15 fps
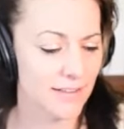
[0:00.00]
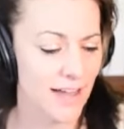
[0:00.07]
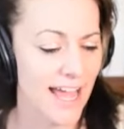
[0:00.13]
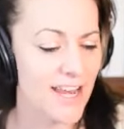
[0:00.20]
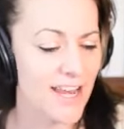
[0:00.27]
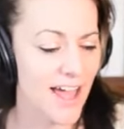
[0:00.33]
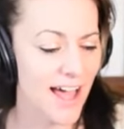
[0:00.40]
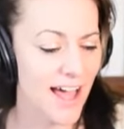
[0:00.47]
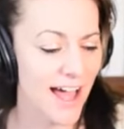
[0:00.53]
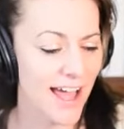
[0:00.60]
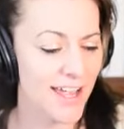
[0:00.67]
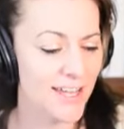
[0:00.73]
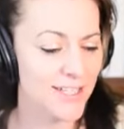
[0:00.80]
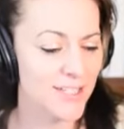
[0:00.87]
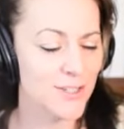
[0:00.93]
I
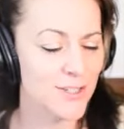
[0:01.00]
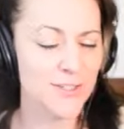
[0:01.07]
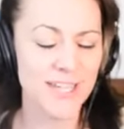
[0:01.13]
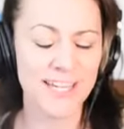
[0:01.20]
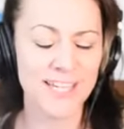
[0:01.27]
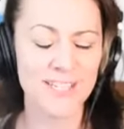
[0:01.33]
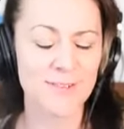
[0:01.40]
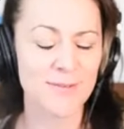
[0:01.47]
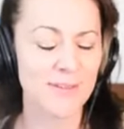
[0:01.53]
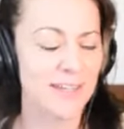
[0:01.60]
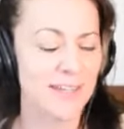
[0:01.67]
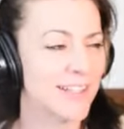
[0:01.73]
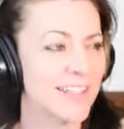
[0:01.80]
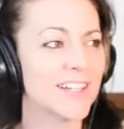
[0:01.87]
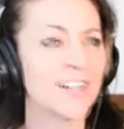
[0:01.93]
I do tend to be
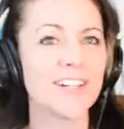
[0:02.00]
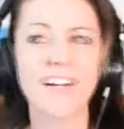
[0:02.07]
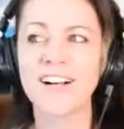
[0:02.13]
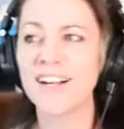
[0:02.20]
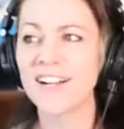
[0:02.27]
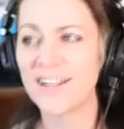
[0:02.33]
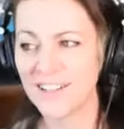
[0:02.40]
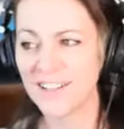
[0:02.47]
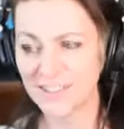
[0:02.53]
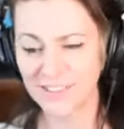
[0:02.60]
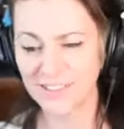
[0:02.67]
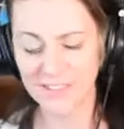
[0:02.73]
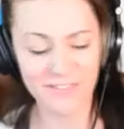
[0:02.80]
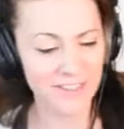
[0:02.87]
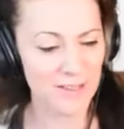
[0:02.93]
a little all
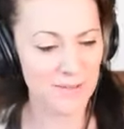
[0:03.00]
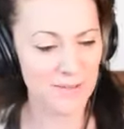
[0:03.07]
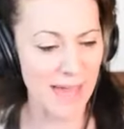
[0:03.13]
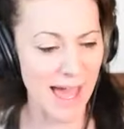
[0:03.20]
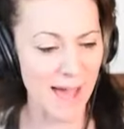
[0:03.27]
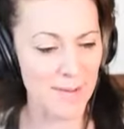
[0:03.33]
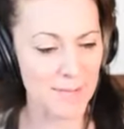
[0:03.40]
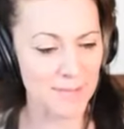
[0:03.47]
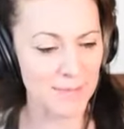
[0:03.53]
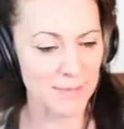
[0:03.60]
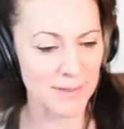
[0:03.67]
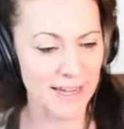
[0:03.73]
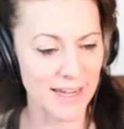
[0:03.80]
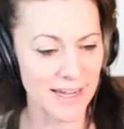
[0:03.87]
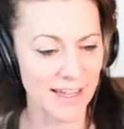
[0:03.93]
over the map
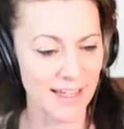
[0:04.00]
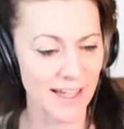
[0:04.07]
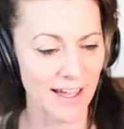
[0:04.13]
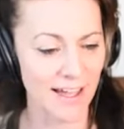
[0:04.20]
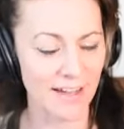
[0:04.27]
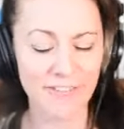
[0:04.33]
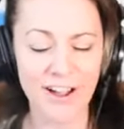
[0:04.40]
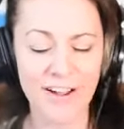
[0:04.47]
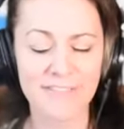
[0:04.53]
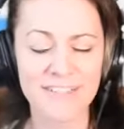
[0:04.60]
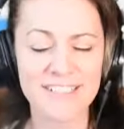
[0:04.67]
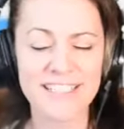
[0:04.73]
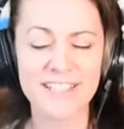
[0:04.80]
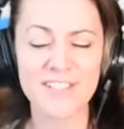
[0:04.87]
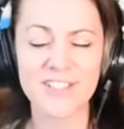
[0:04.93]
when I have
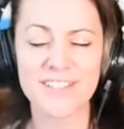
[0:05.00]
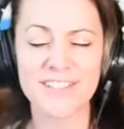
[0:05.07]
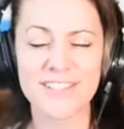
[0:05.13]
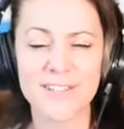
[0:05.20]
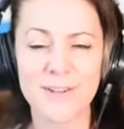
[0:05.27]
conversations,